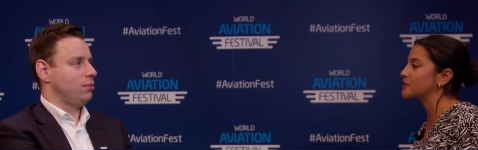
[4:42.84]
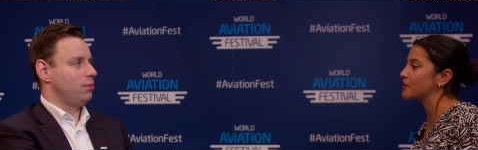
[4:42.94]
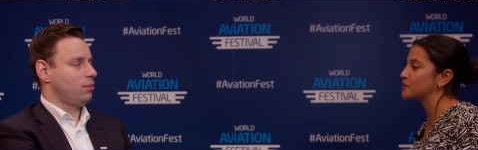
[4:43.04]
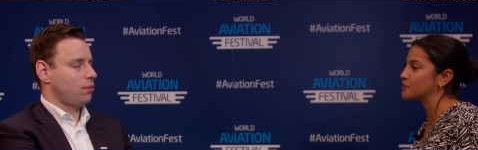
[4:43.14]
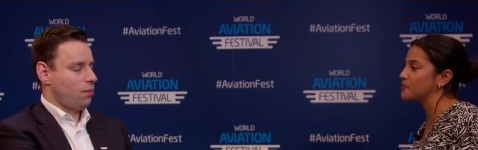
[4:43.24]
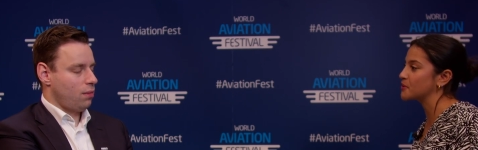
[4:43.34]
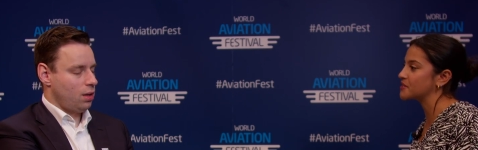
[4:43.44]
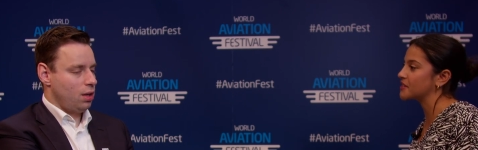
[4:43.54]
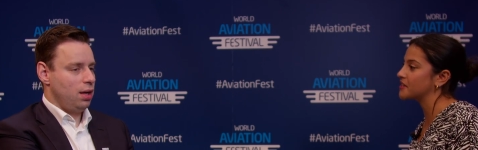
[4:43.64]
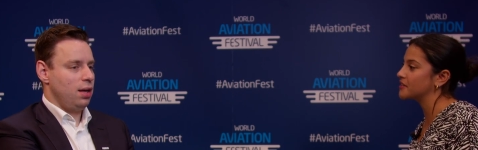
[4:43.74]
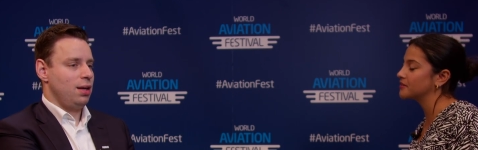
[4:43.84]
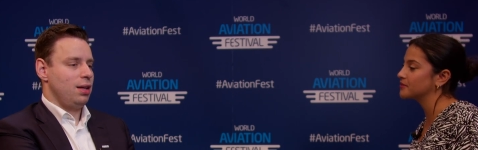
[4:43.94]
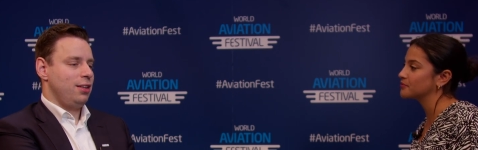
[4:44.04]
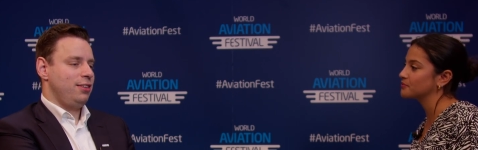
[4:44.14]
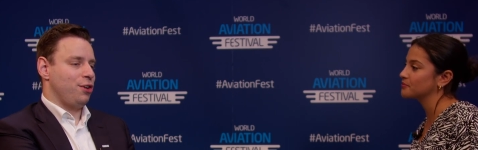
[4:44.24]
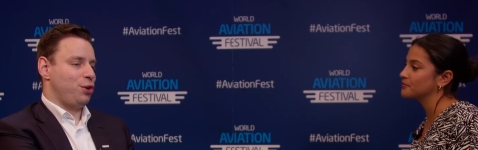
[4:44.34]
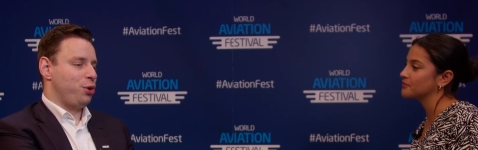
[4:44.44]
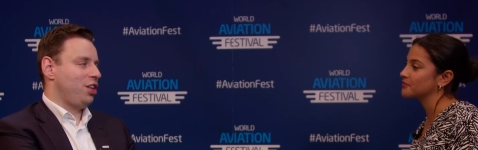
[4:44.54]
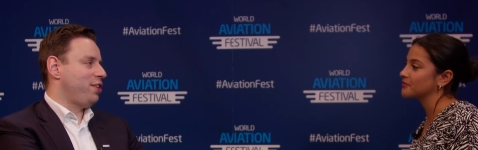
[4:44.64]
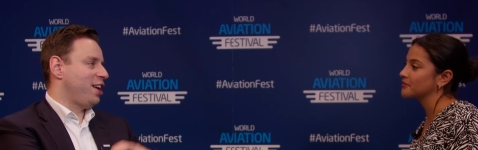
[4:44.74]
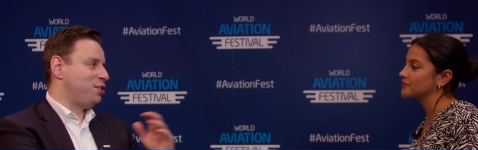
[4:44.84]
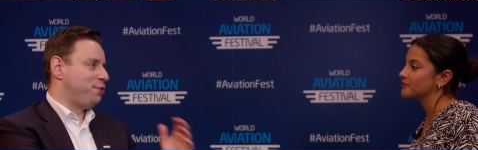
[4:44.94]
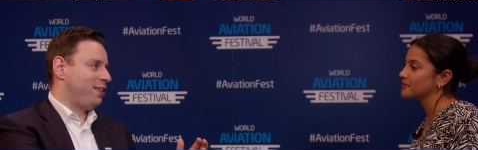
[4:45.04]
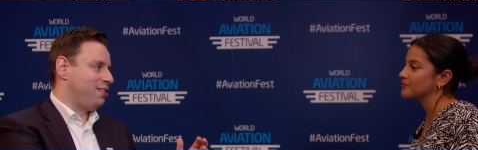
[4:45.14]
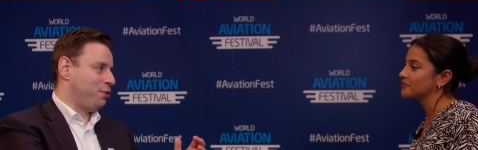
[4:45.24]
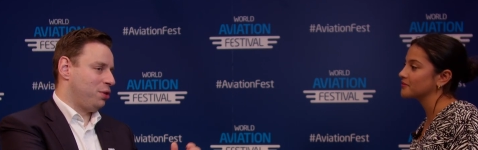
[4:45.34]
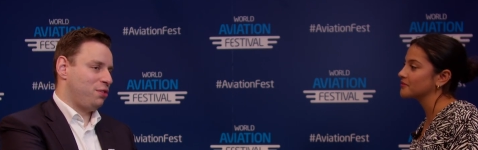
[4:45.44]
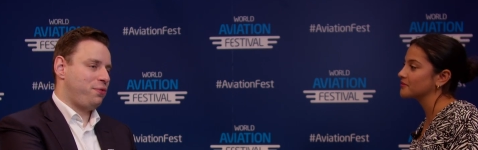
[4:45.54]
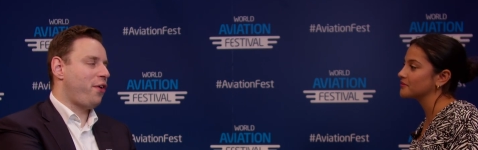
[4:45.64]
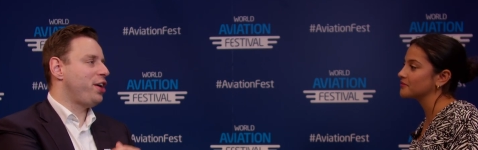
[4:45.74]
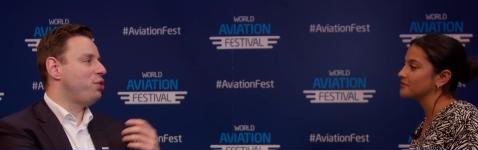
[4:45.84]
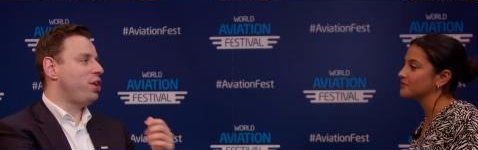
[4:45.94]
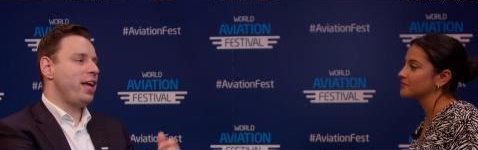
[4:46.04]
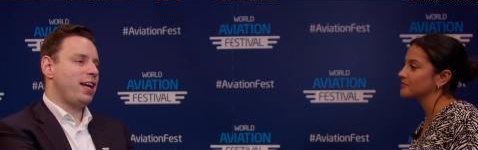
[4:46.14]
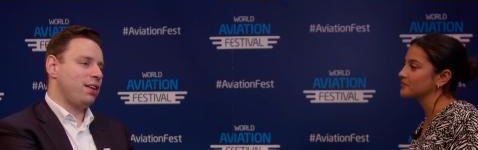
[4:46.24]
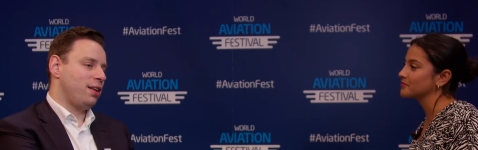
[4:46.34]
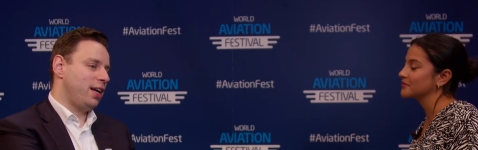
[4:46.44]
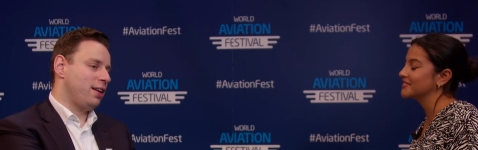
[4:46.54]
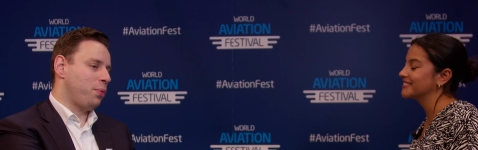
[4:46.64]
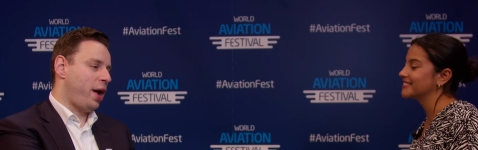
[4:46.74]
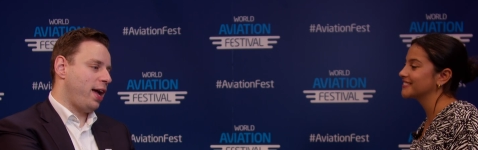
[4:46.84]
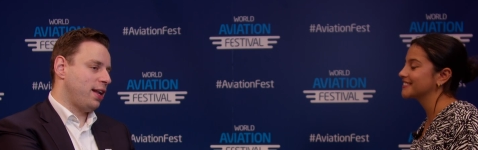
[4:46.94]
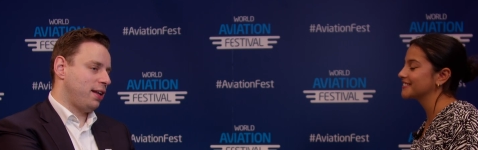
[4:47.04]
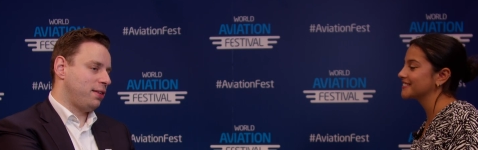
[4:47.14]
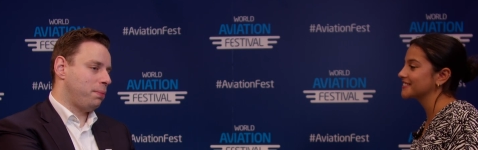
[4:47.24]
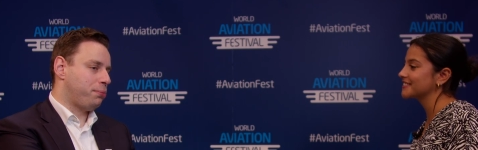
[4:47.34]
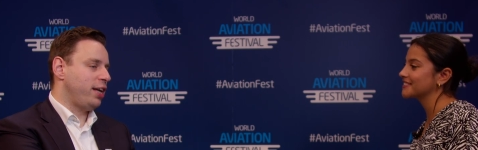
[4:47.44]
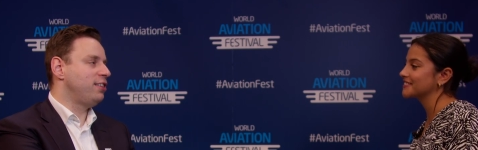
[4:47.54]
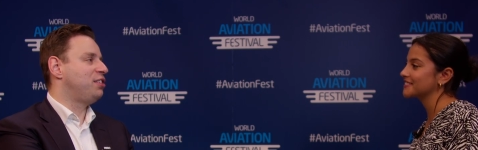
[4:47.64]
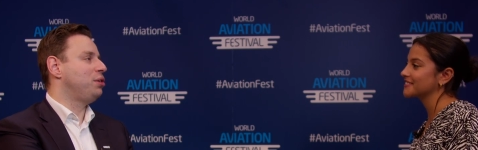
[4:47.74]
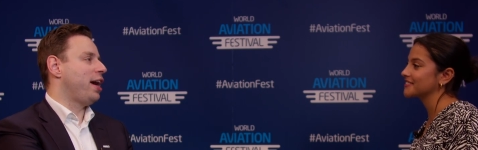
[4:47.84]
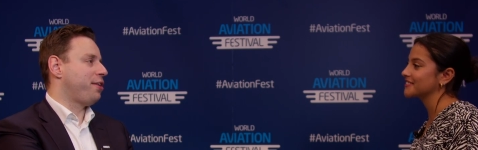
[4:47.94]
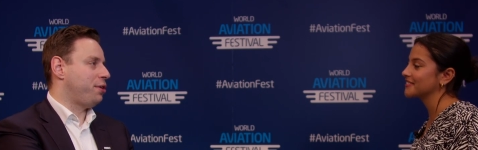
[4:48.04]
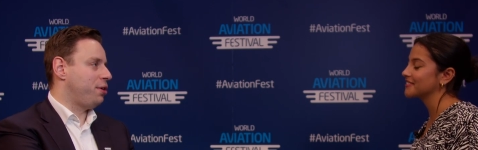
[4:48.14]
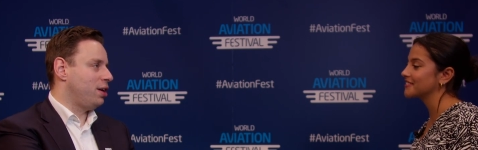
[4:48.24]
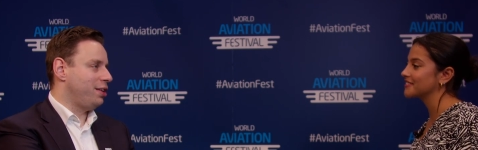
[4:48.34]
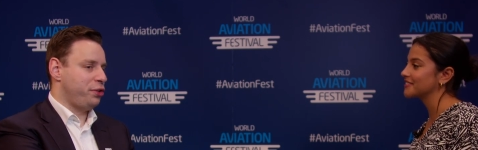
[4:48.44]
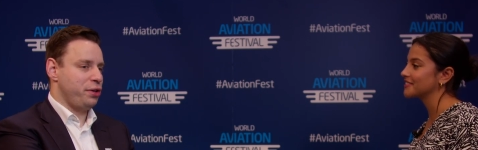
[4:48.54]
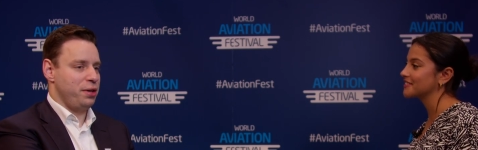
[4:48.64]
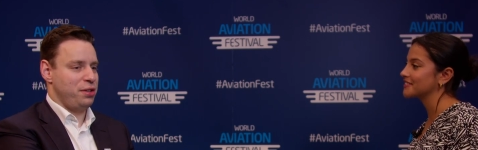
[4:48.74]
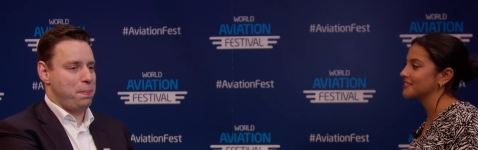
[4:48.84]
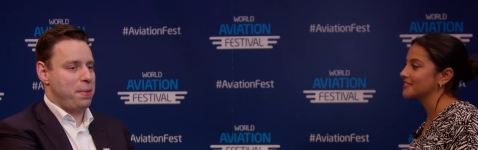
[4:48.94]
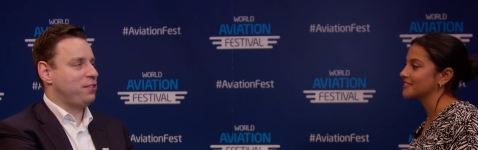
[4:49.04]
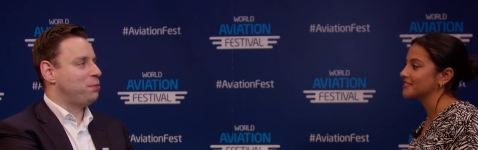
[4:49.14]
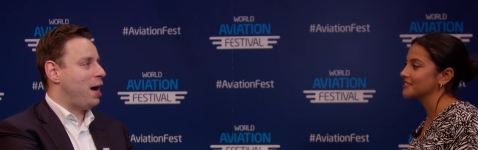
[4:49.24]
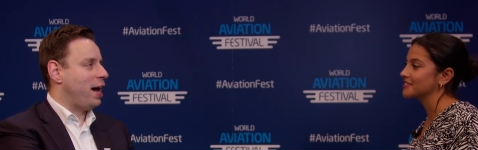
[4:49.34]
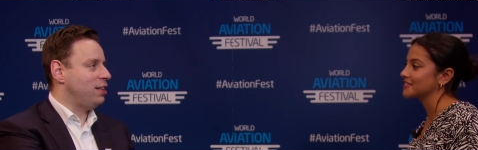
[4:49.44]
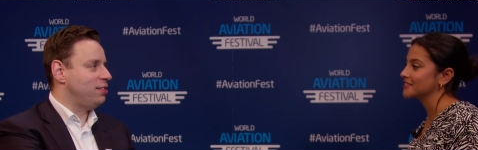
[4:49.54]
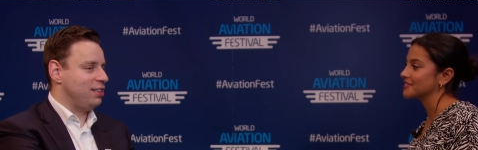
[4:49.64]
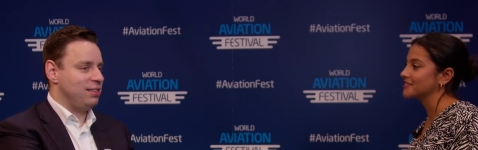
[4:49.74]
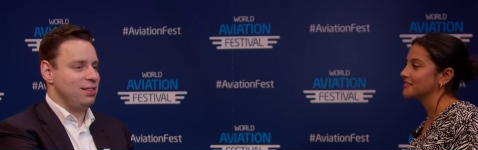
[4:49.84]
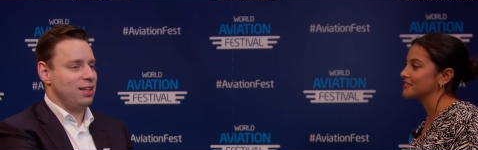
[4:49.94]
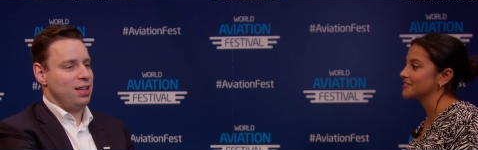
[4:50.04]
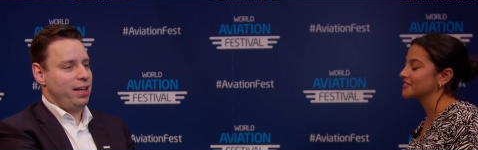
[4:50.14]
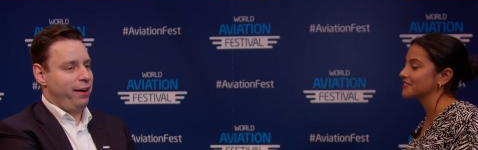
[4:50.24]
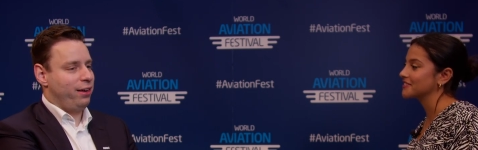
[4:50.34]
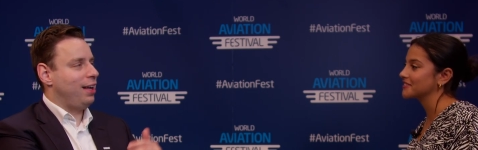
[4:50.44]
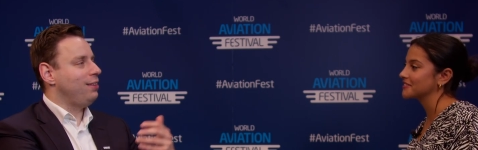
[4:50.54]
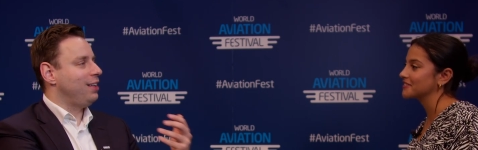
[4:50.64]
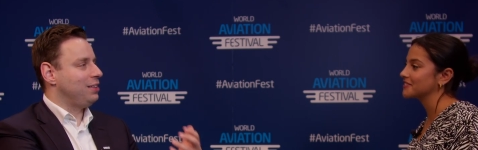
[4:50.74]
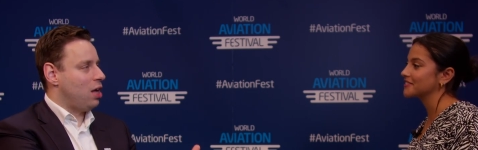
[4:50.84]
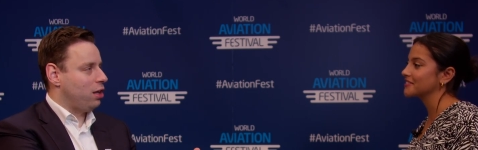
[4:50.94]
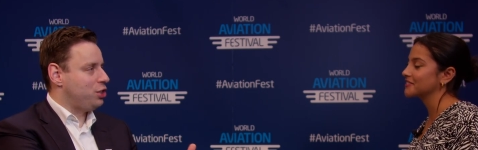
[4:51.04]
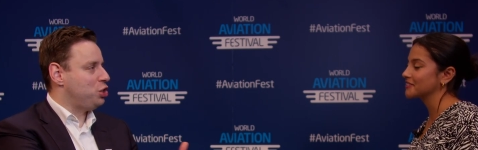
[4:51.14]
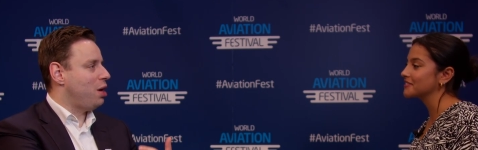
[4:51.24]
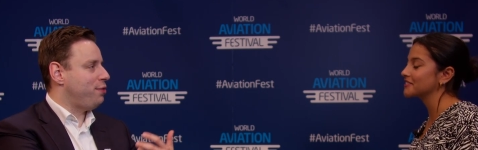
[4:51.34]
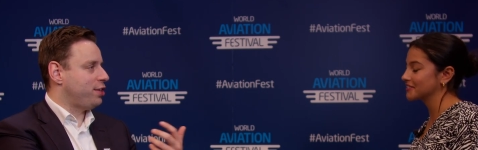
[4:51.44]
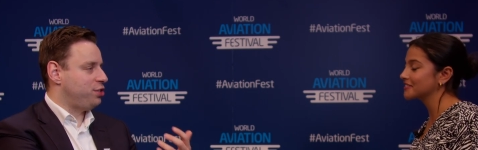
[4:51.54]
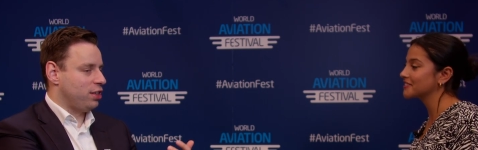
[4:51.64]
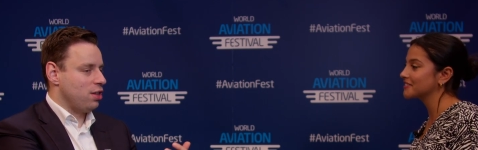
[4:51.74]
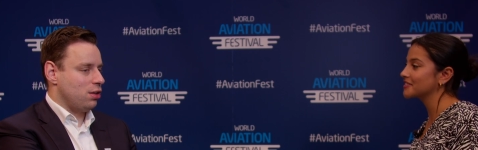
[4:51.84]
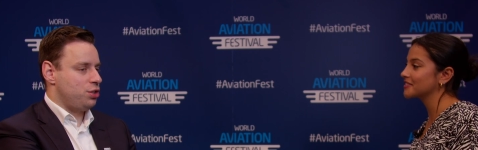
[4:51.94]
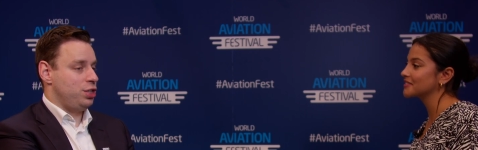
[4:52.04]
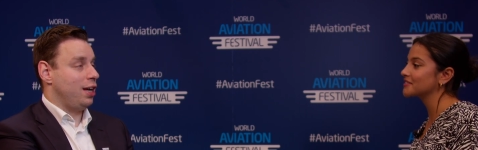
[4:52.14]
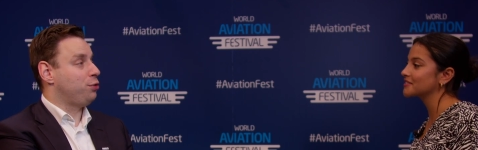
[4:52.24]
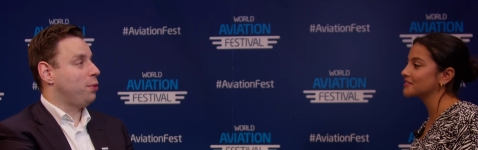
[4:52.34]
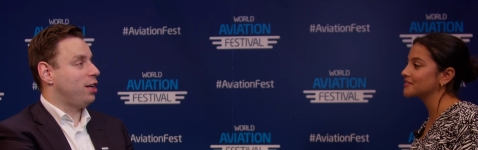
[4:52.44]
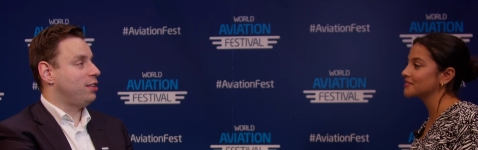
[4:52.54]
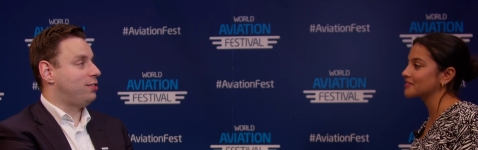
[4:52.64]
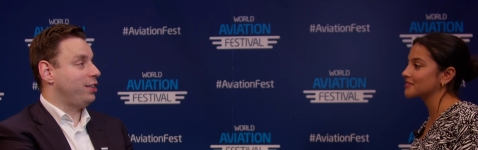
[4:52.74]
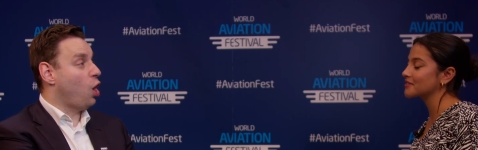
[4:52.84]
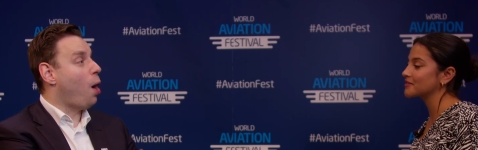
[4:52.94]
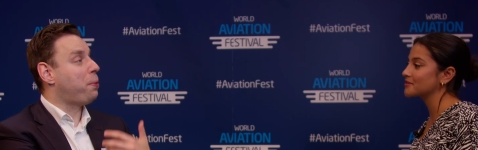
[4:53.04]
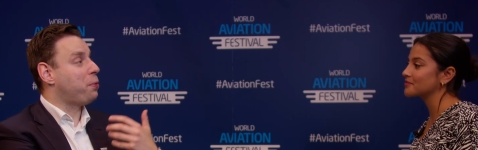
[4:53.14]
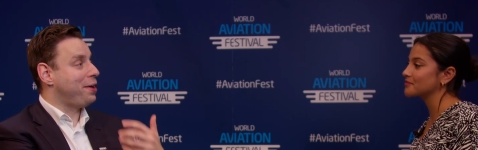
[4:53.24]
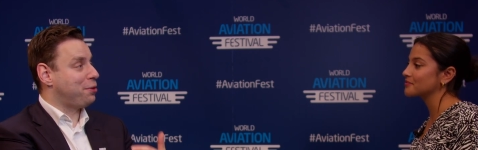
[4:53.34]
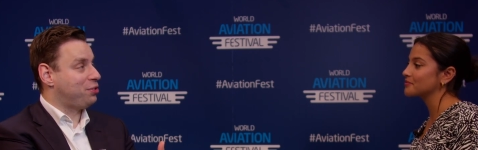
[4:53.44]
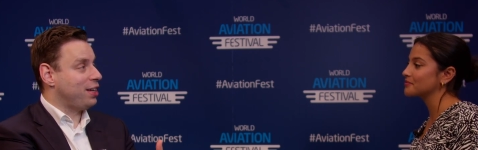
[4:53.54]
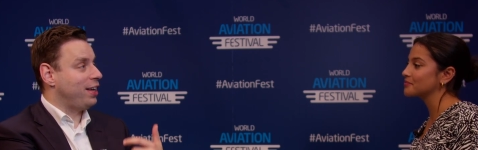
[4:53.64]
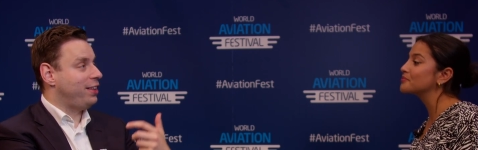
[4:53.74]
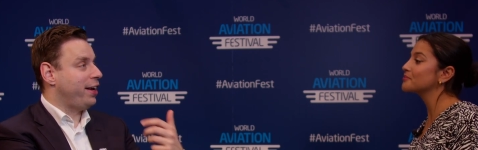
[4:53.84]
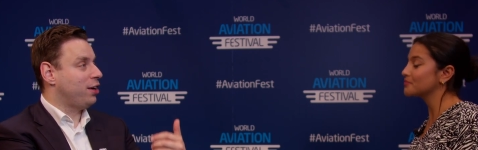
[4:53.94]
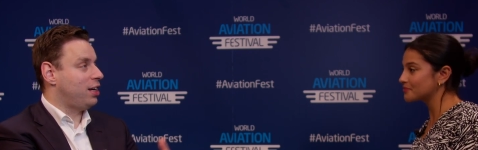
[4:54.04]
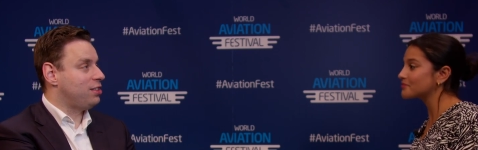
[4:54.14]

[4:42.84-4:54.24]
Speaker 1: title sponsor?
Speaker 2: So the World Aviation Festival is very unique in, in the way that it brings together the, the best minds in airline technology or aviation technology as well as the operator side, the airlines